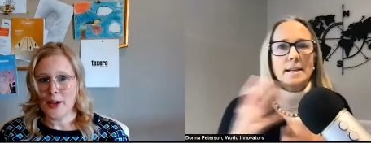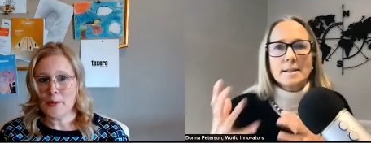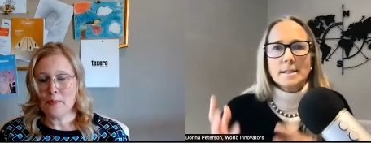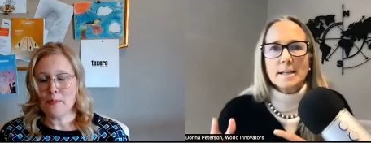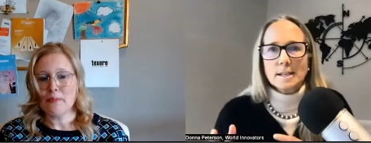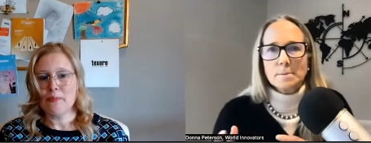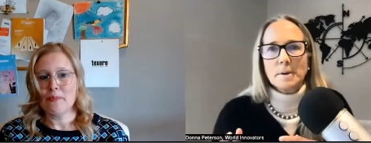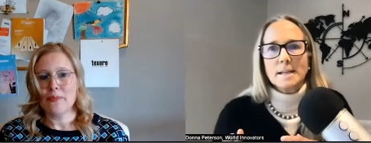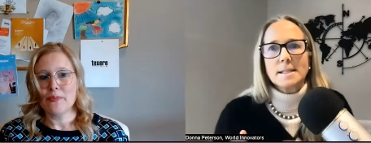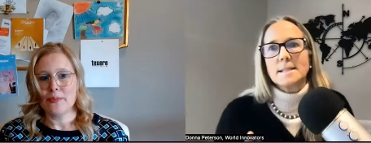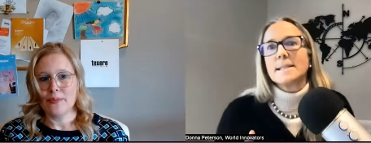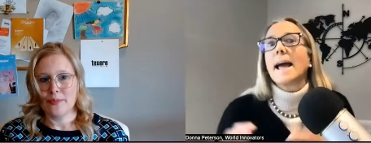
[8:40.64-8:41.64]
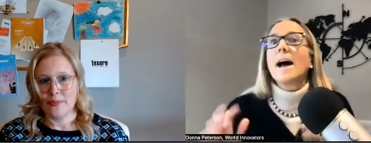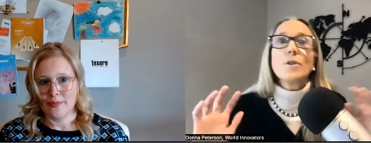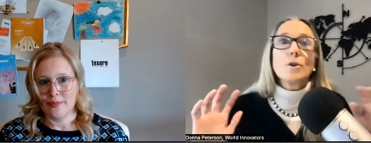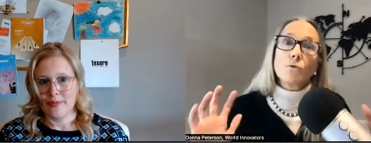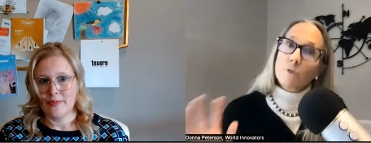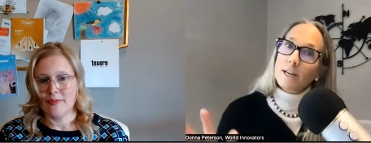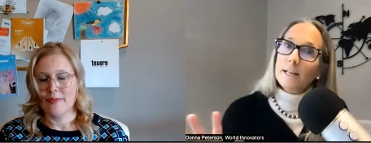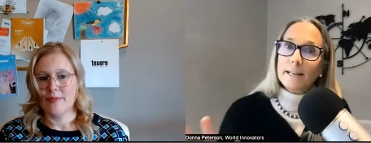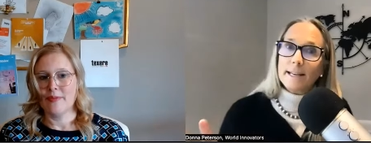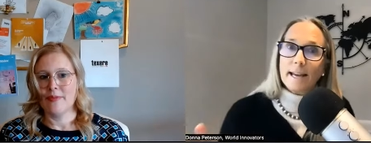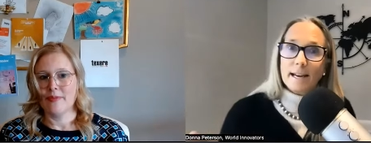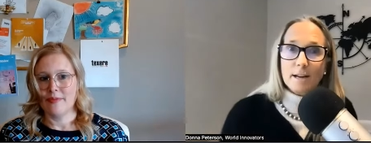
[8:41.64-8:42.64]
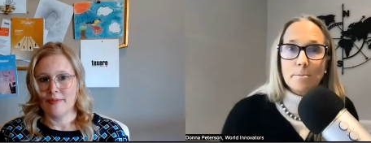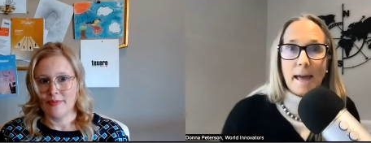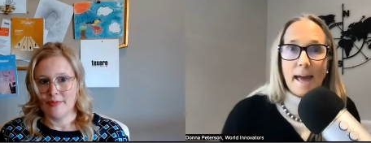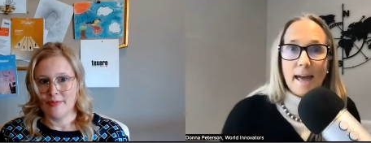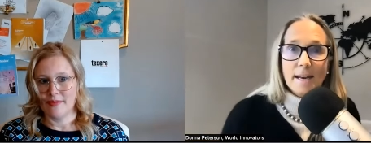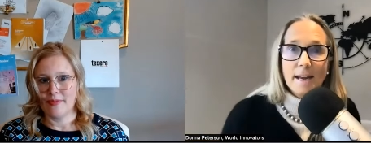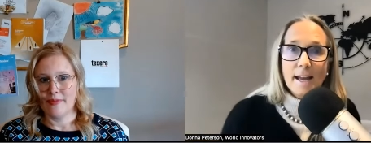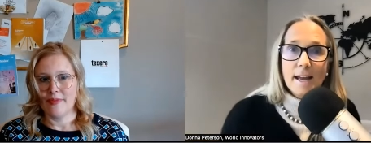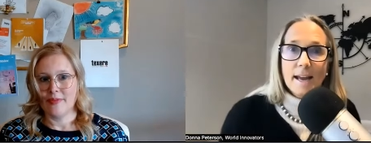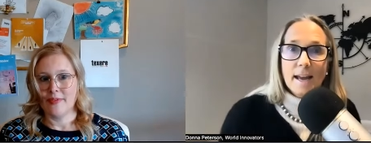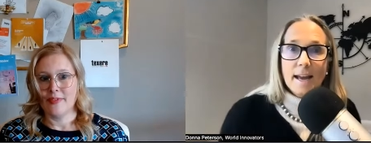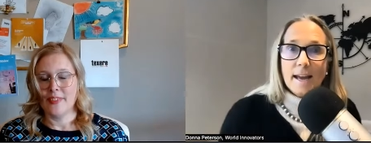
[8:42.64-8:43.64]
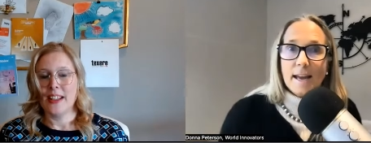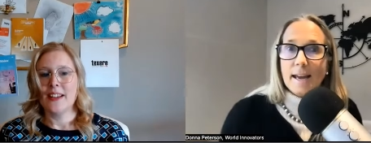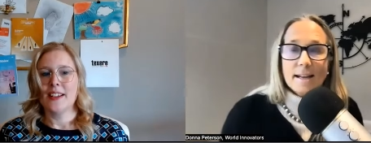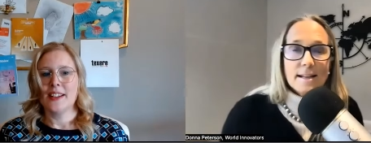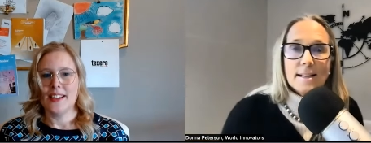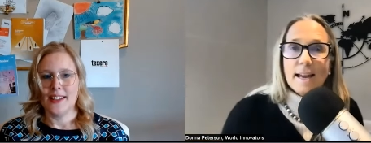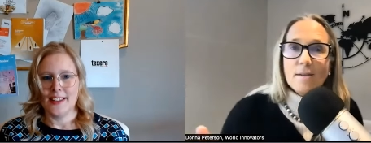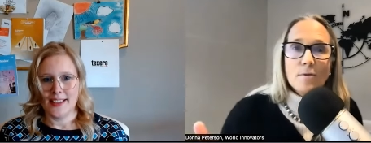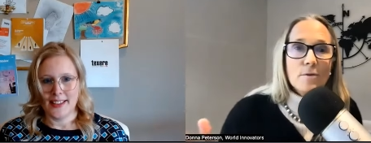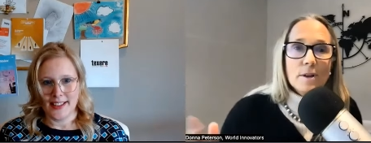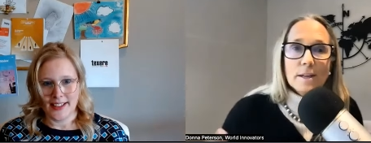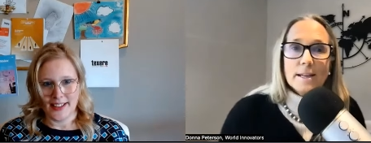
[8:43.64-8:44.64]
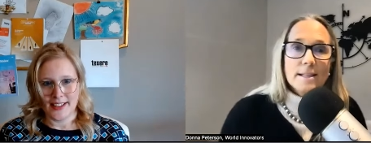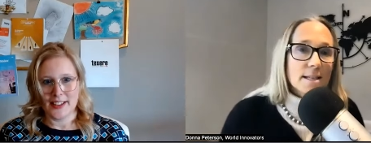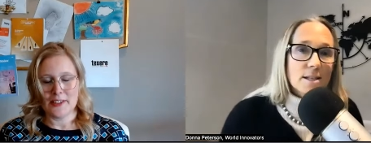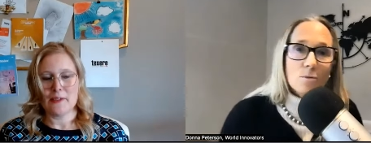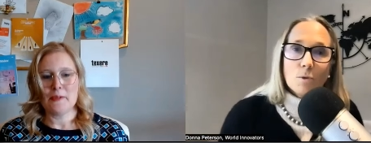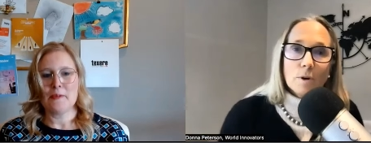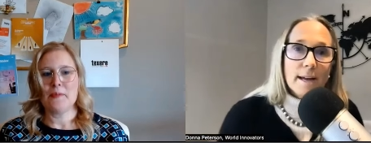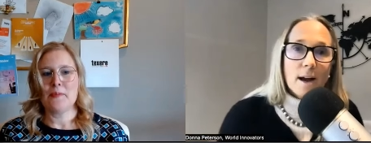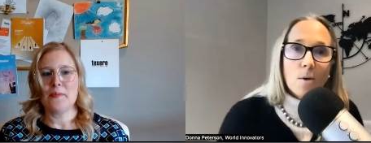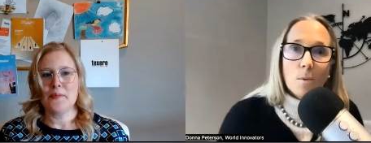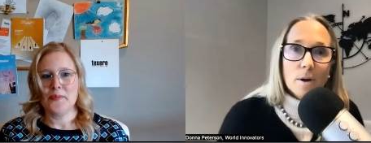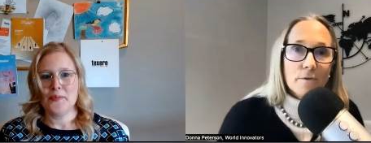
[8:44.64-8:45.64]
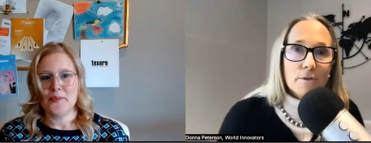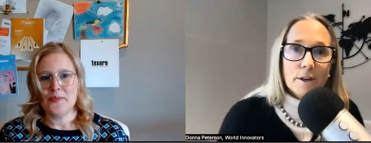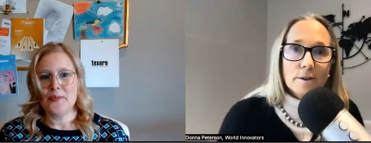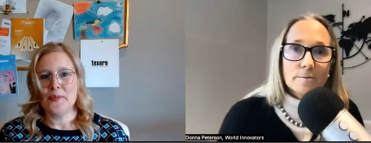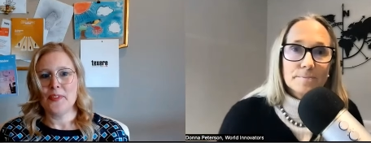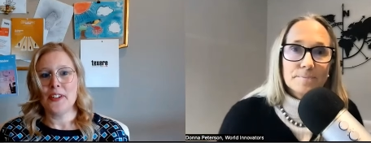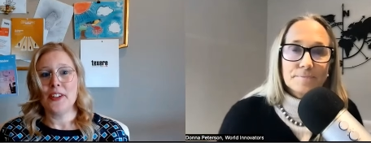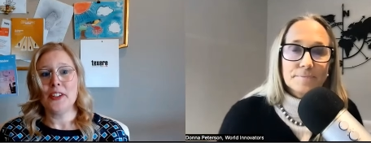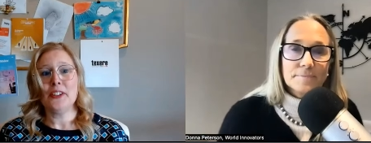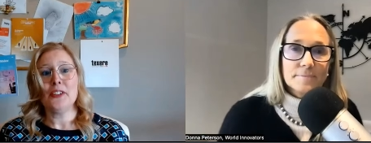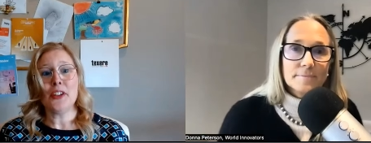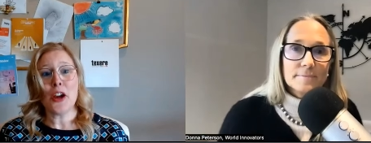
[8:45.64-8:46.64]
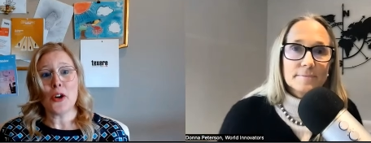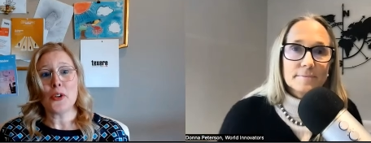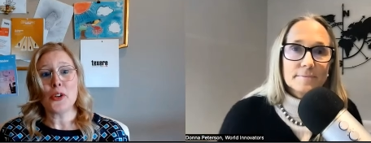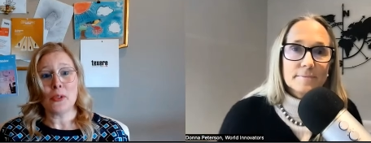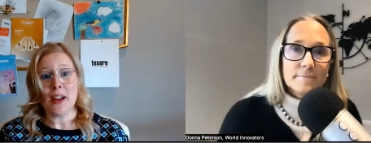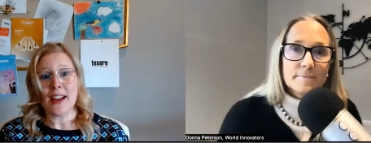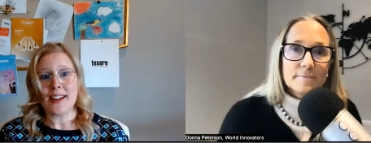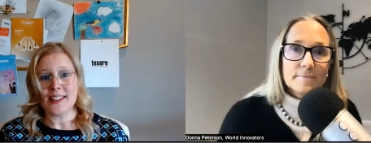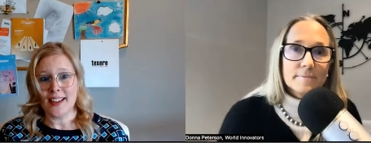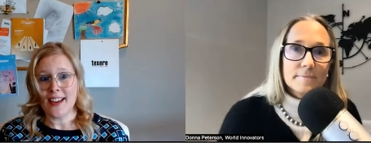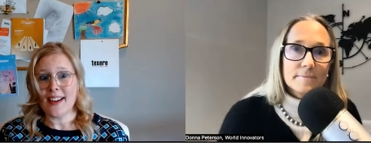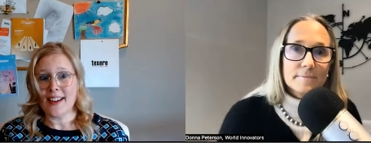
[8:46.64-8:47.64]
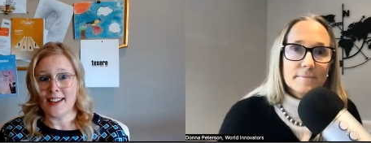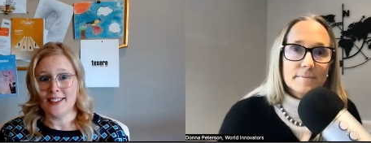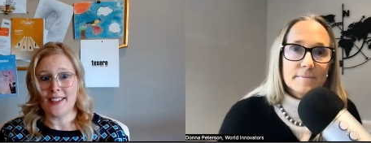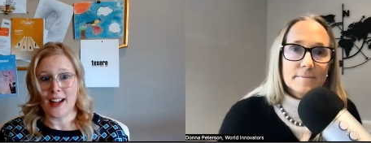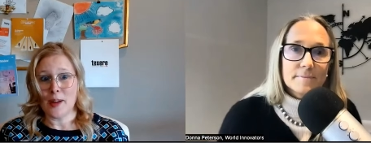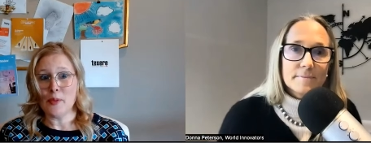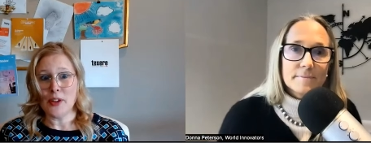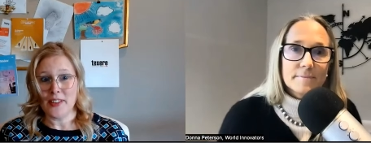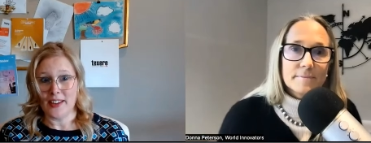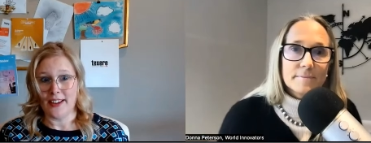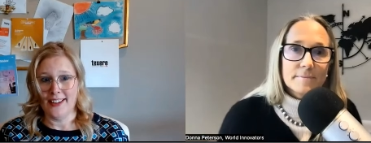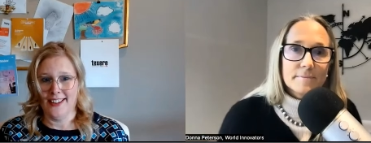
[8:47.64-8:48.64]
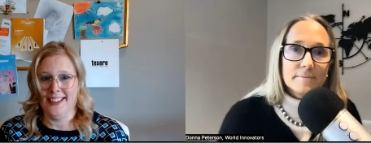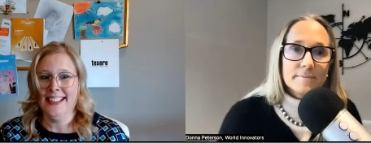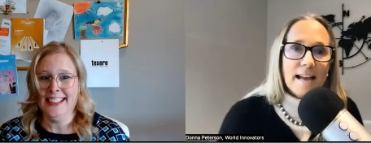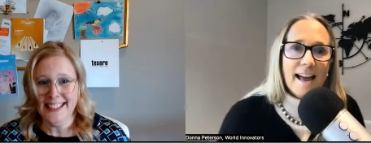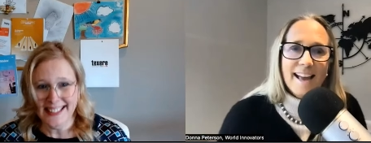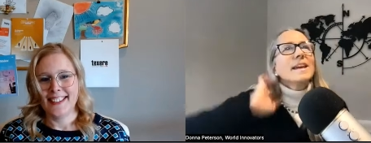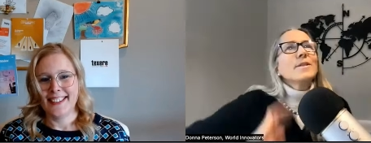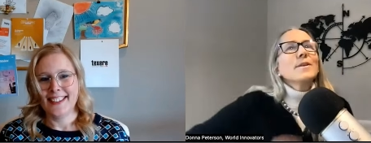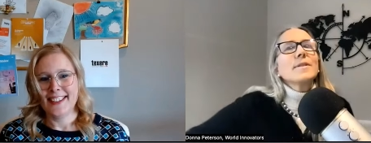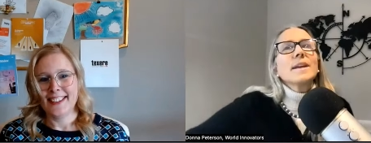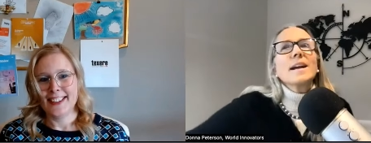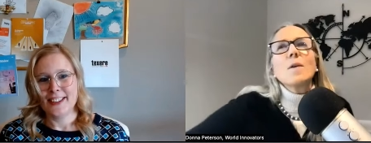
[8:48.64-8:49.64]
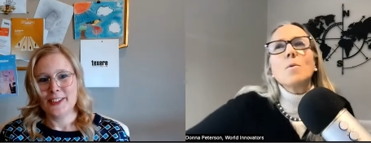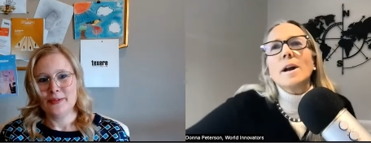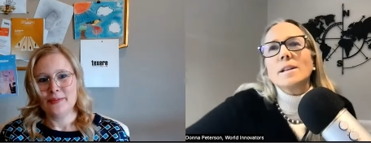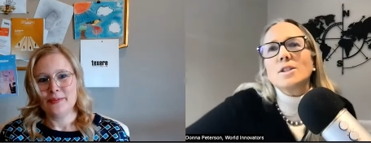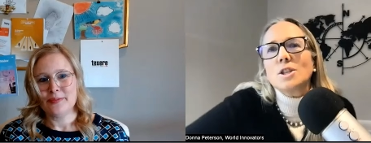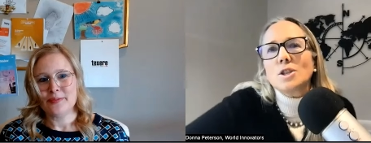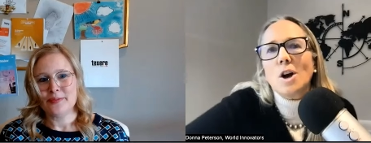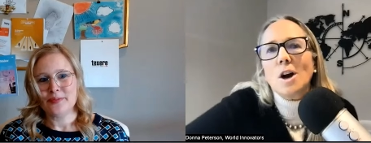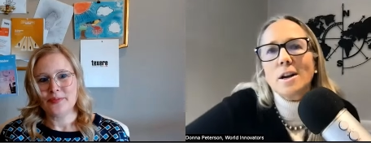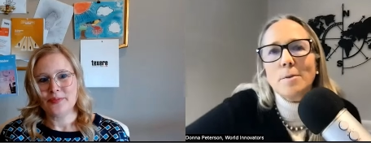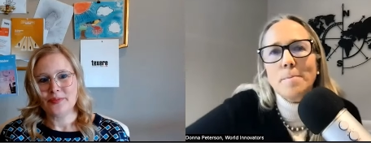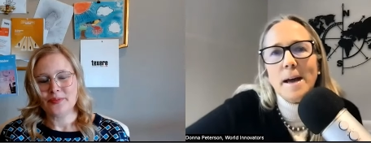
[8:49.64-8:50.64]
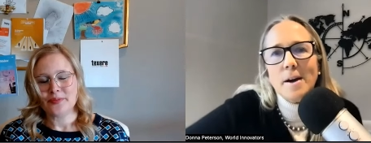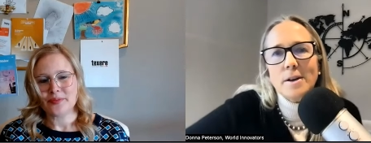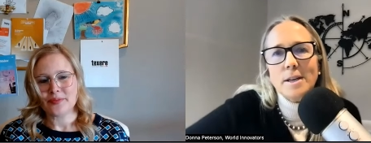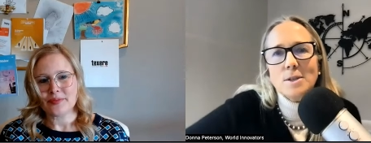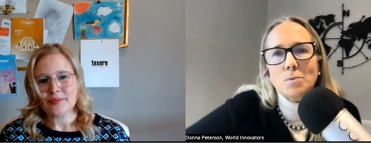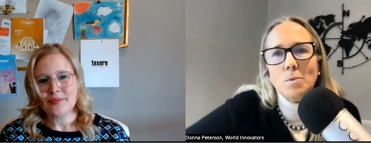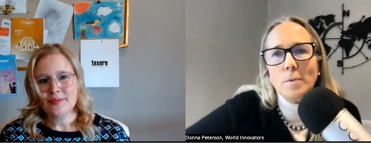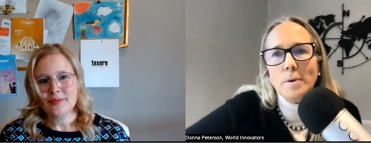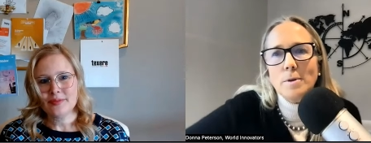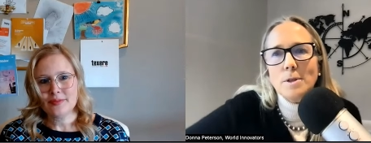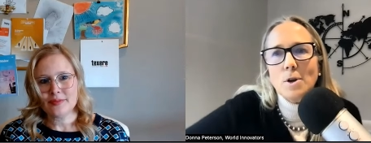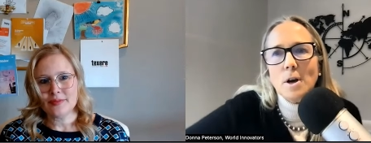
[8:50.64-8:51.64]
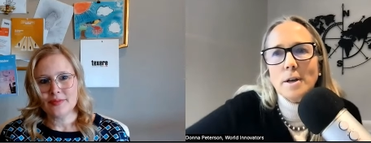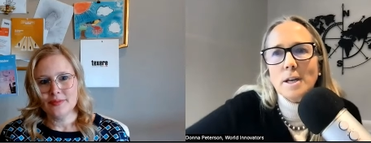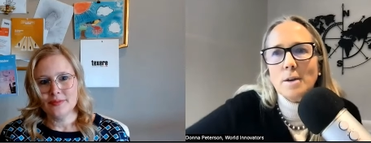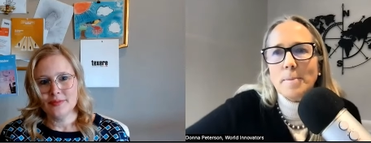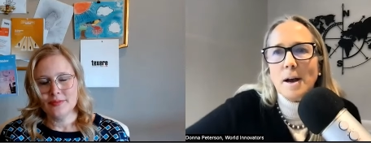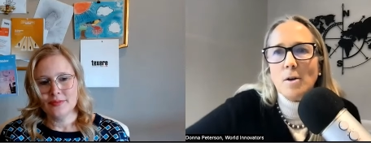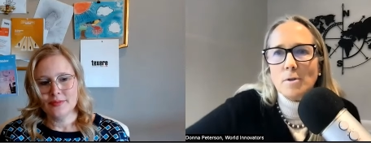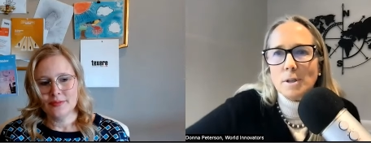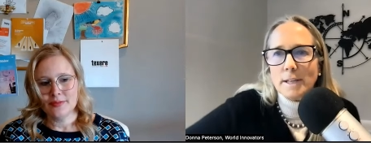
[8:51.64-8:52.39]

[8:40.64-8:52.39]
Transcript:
Speaker 1: And then six months. Now they're really getting mad. It, it really doesn't work out well for you.
Speaker 2: No, correct. Yeah. I'm with you.
Speaker 1: the other thing I wanted to talk about is when we were talking about